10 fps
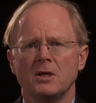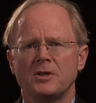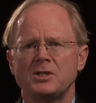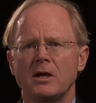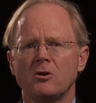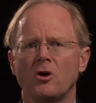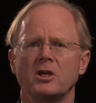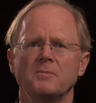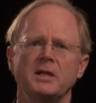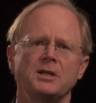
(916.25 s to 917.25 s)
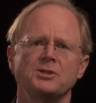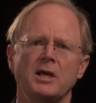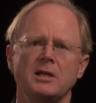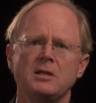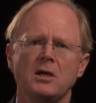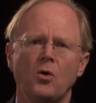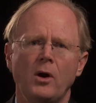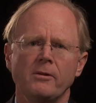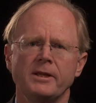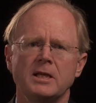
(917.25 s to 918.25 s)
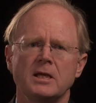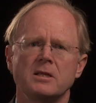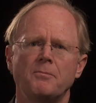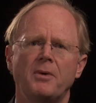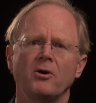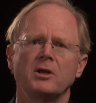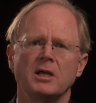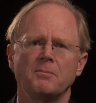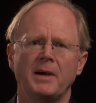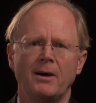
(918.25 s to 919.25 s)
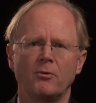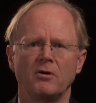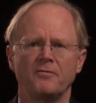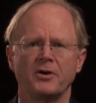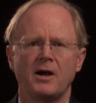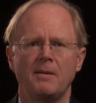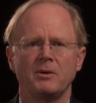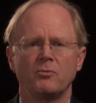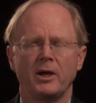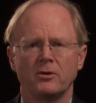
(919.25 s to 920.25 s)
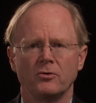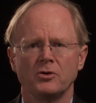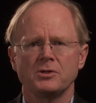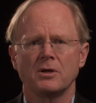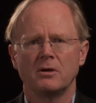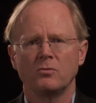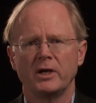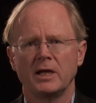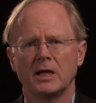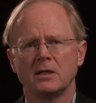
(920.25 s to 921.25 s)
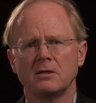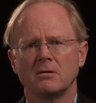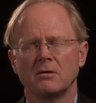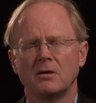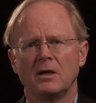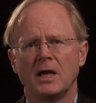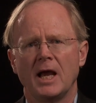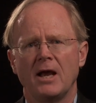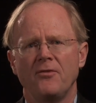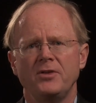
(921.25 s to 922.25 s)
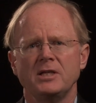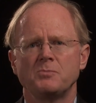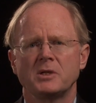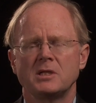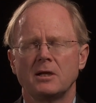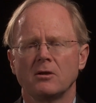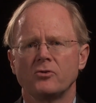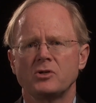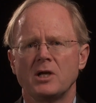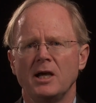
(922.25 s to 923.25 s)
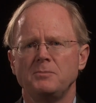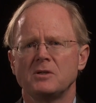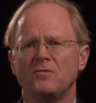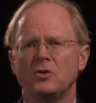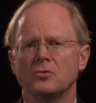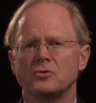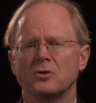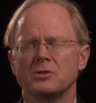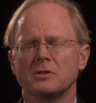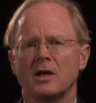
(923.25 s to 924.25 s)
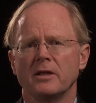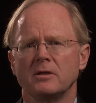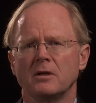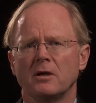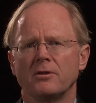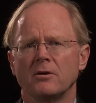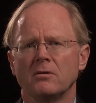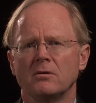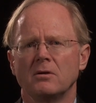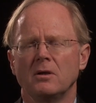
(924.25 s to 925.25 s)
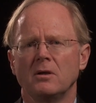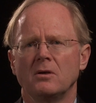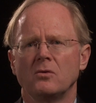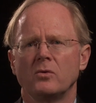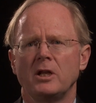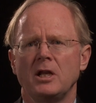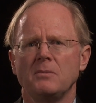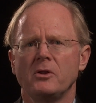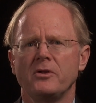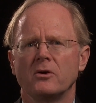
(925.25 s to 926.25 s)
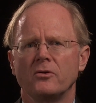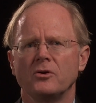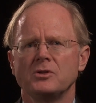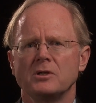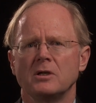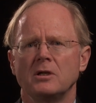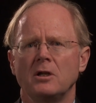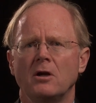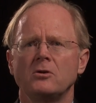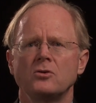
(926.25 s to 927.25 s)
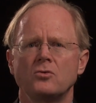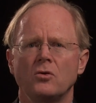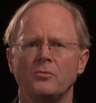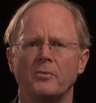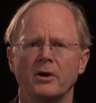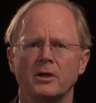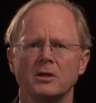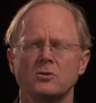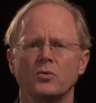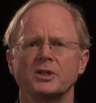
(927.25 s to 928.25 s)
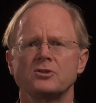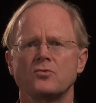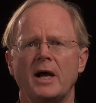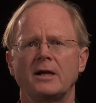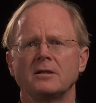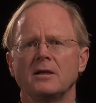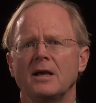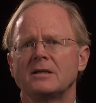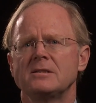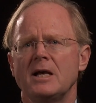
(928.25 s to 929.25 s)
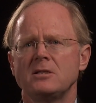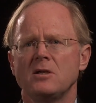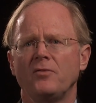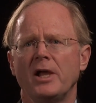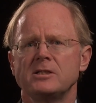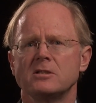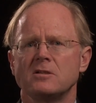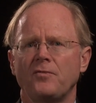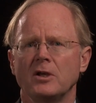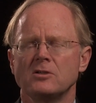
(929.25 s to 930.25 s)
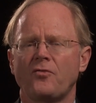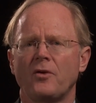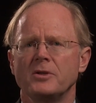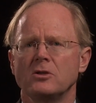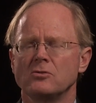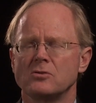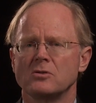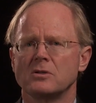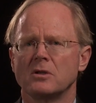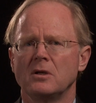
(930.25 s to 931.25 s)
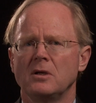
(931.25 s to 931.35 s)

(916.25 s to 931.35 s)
The second argument is that inequality in the bargaining power of the copyright owners, on one hand, and these particular types of users, on the other, would enable the owners in an uncontrolled market to extract excessive license fees from the users.